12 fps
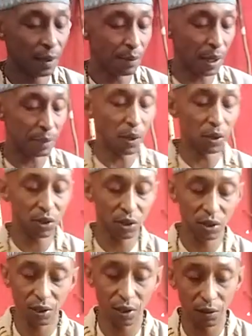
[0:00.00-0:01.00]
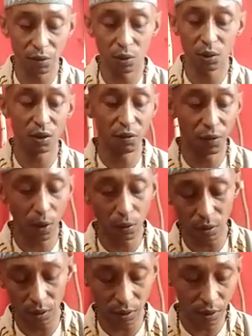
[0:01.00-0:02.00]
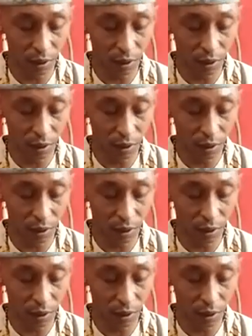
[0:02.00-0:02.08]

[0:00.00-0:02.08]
my posture of using phones.